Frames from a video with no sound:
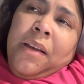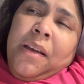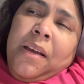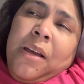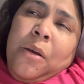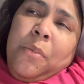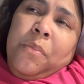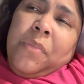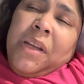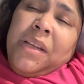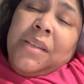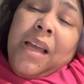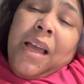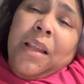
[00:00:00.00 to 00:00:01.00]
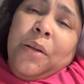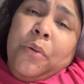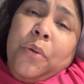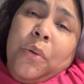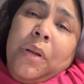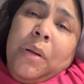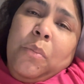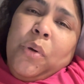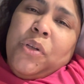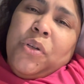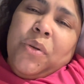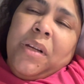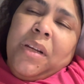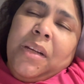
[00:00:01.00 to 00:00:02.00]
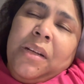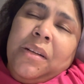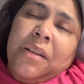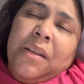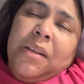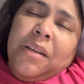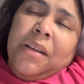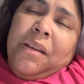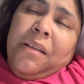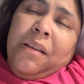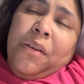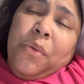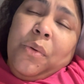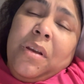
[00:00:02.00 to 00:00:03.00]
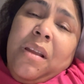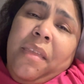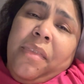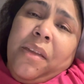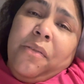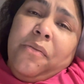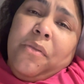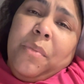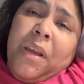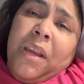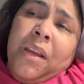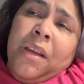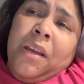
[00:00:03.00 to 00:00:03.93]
And Tylenol and Motrin are doing nothing for me.